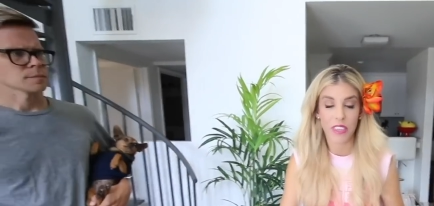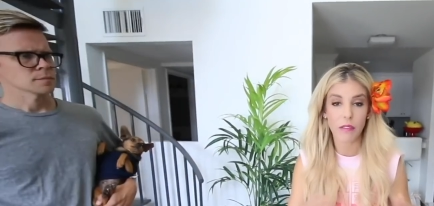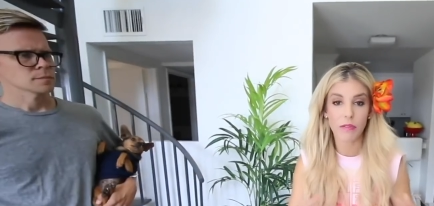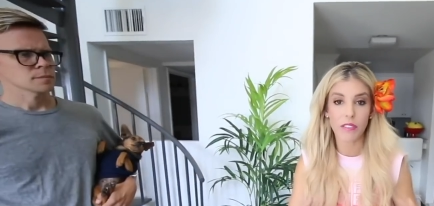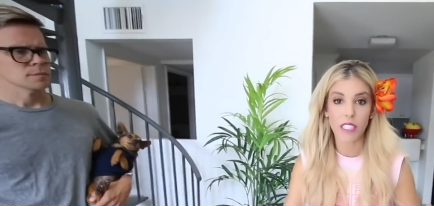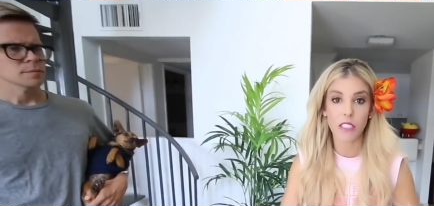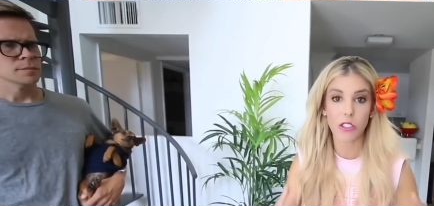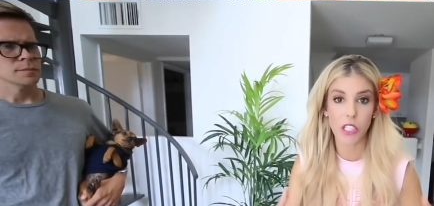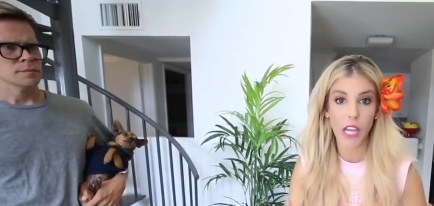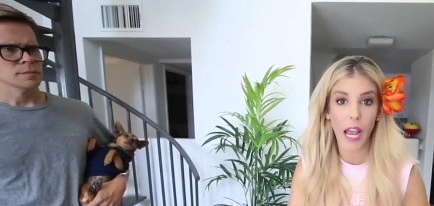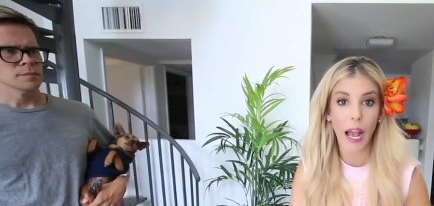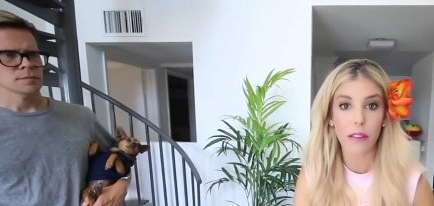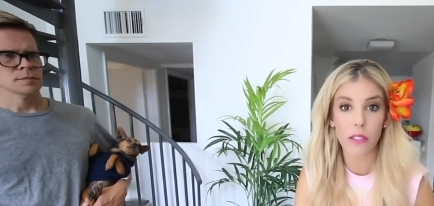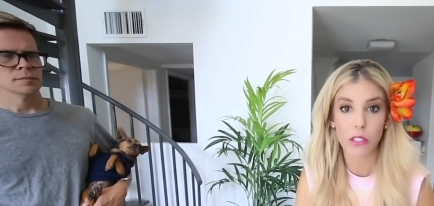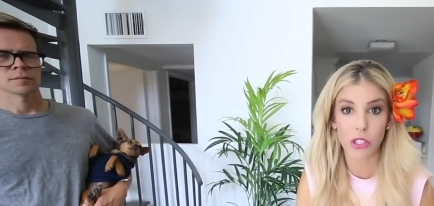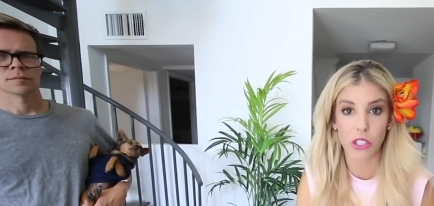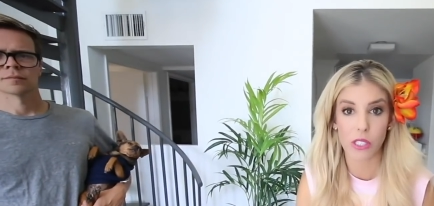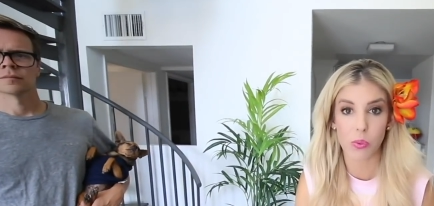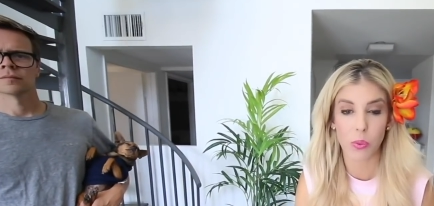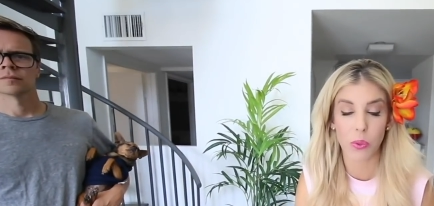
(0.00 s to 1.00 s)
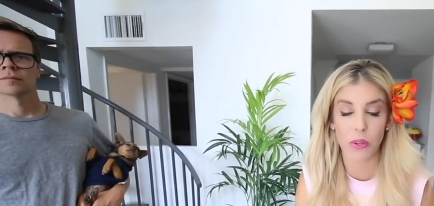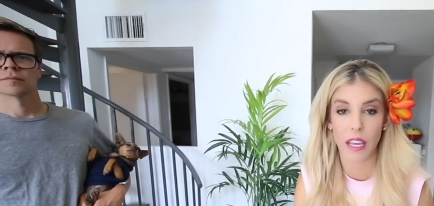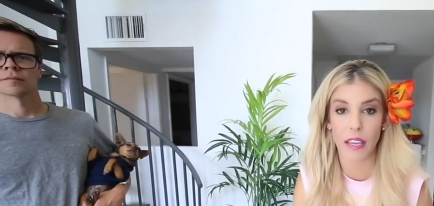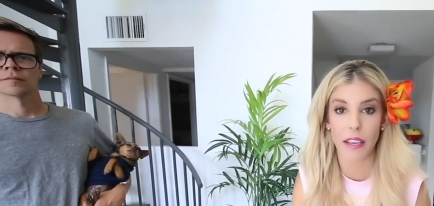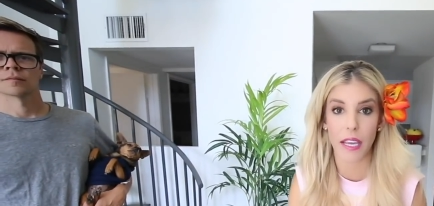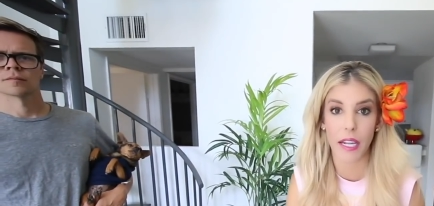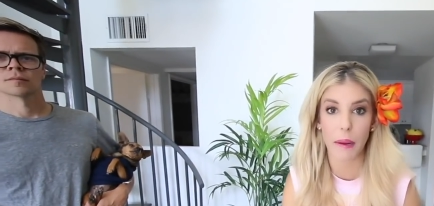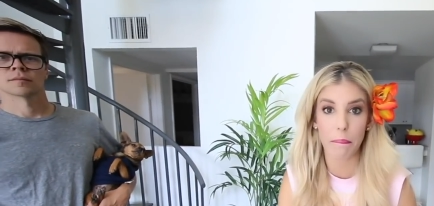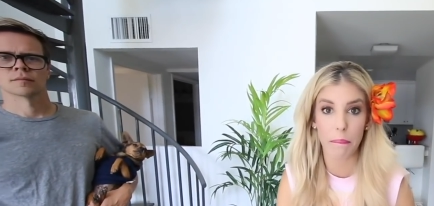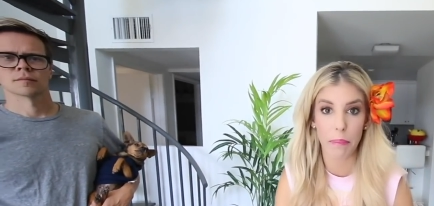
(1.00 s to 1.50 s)
Speaker 1: they've done challenges where
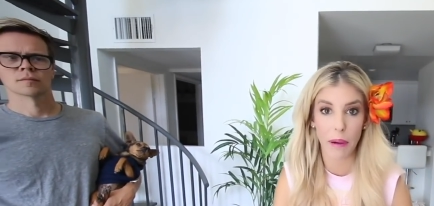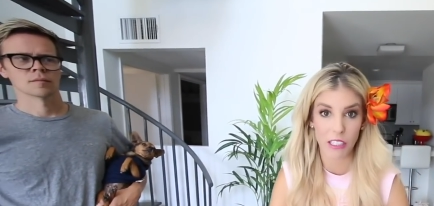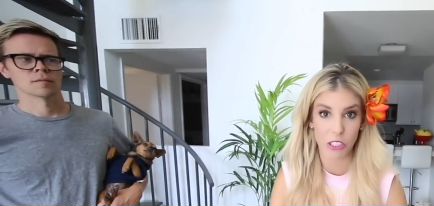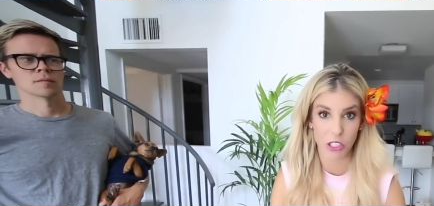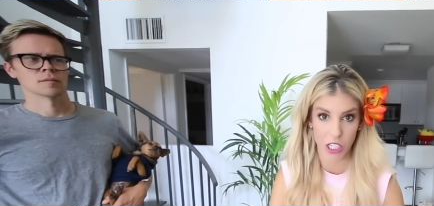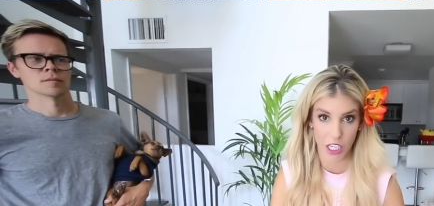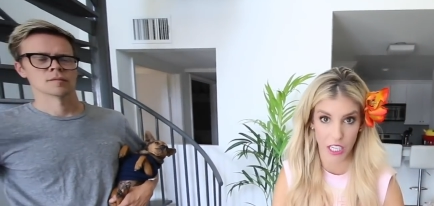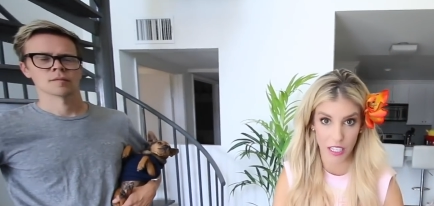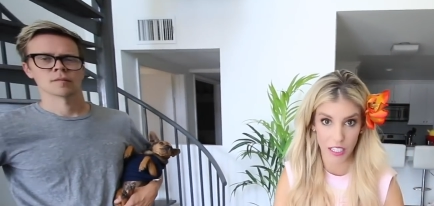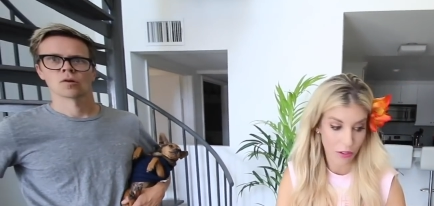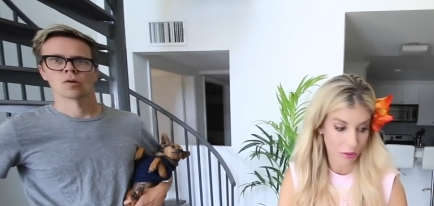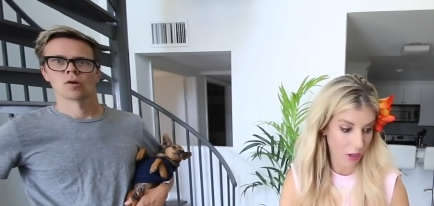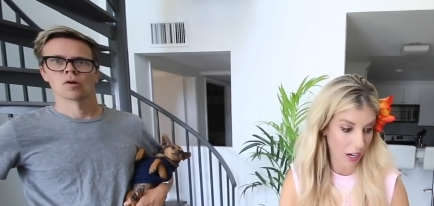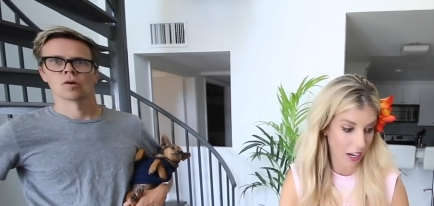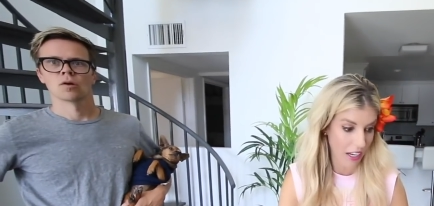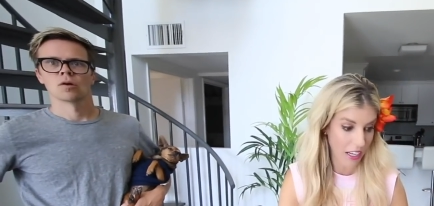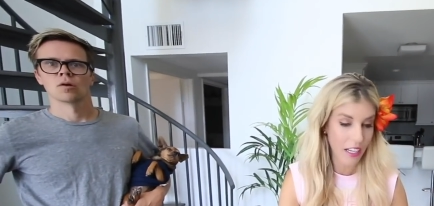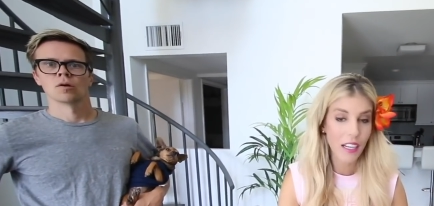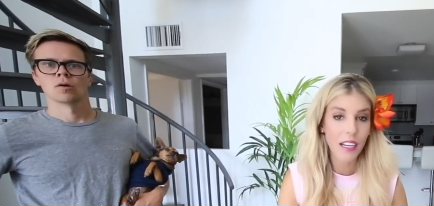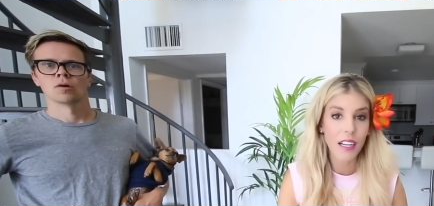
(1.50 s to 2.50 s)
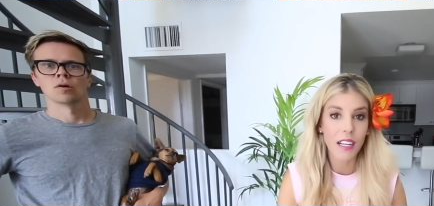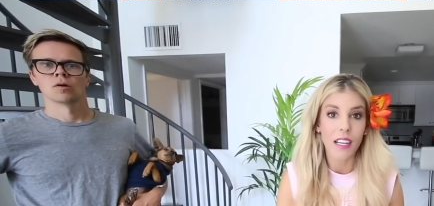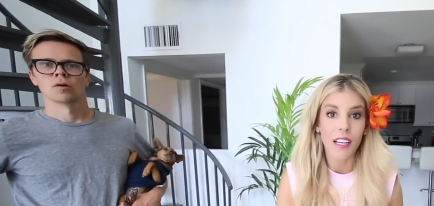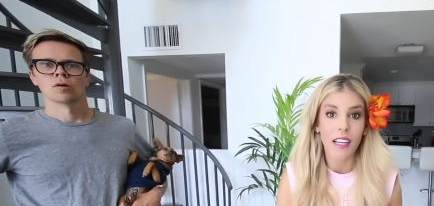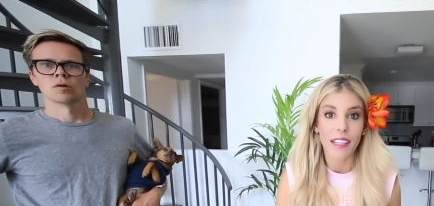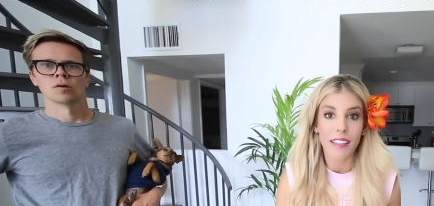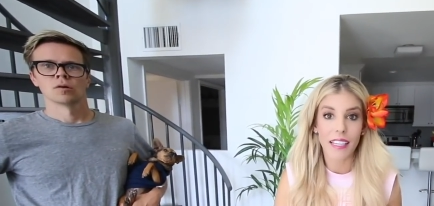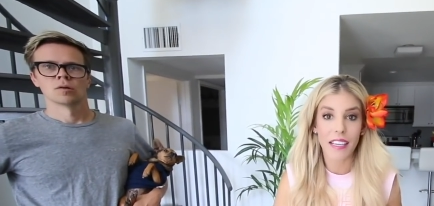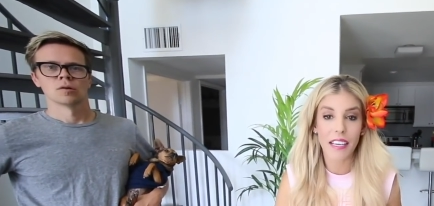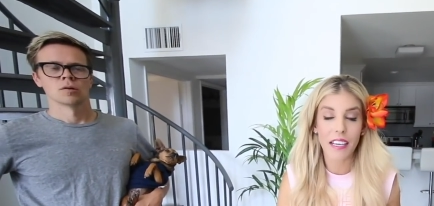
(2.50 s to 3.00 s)
they get a budget, right?
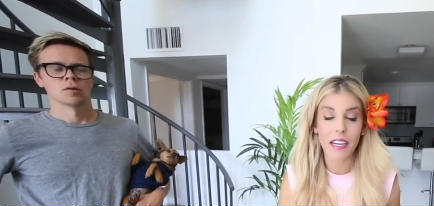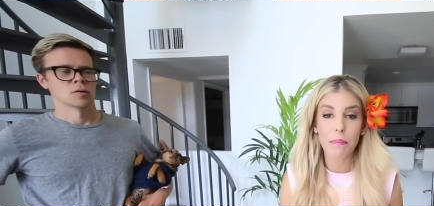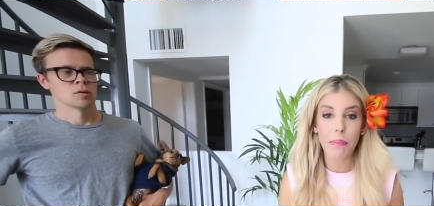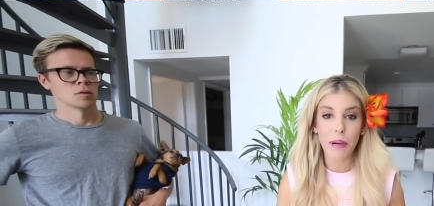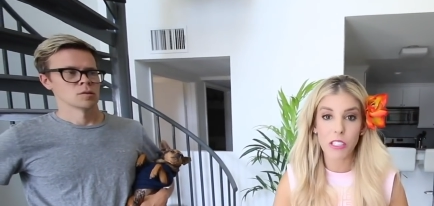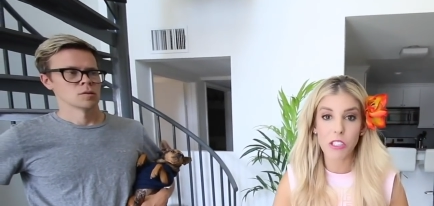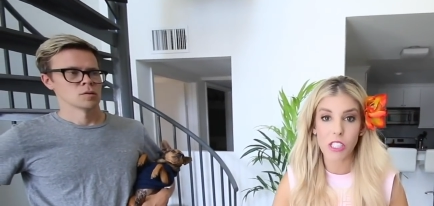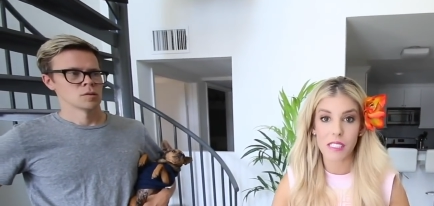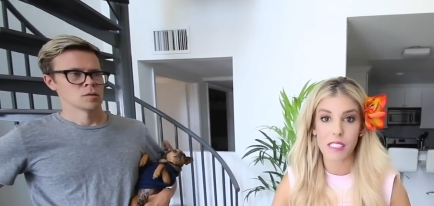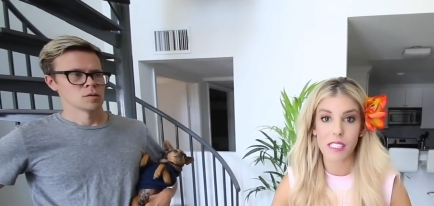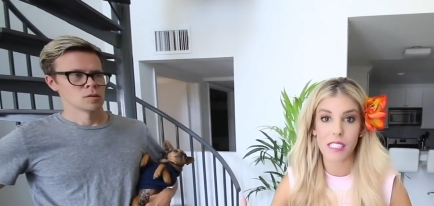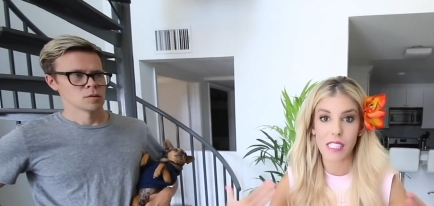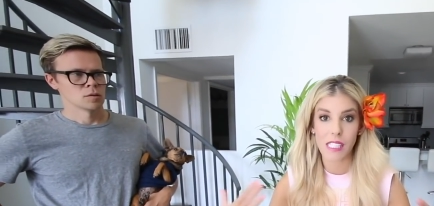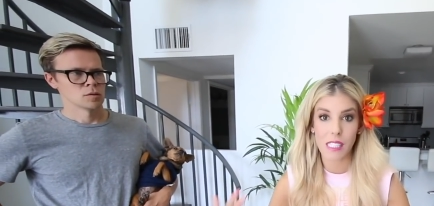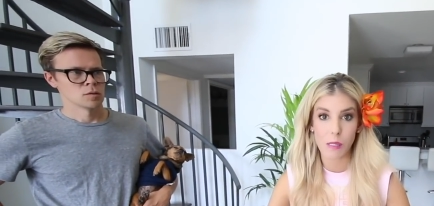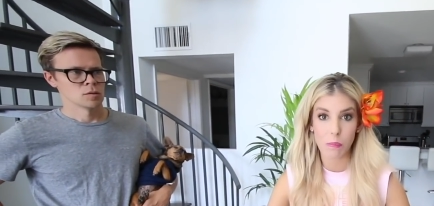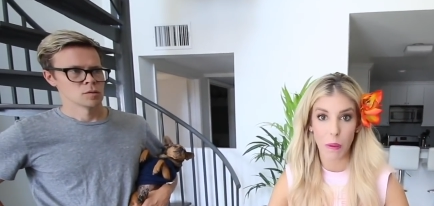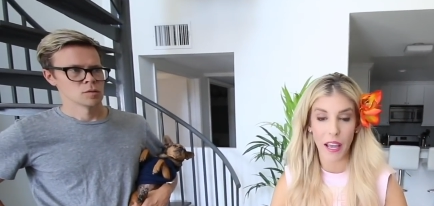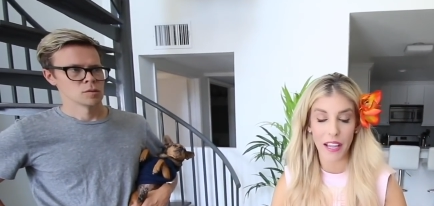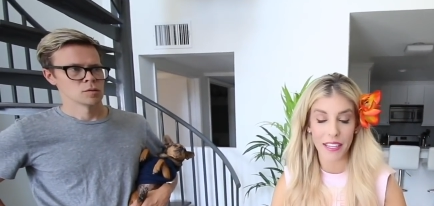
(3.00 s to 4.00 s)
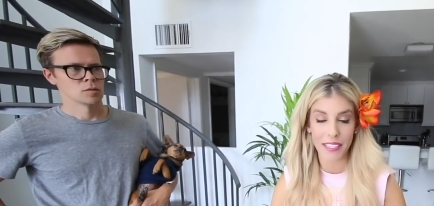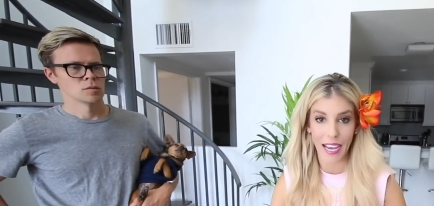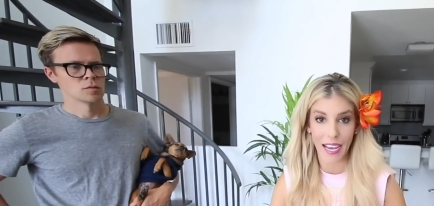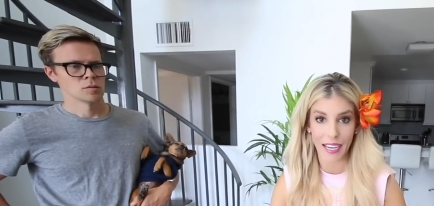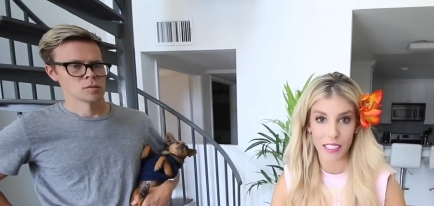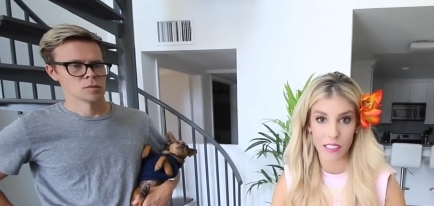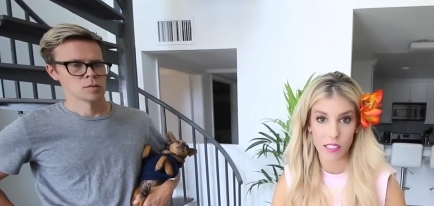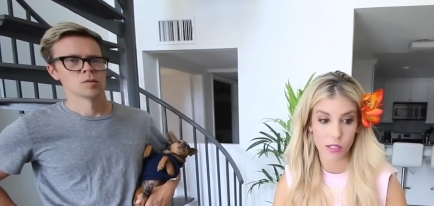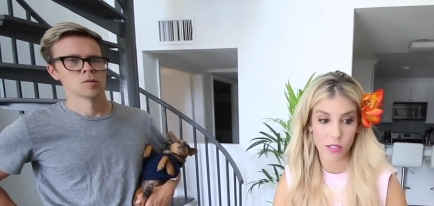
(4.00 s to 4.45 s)
Oh. They get a budget to spend at a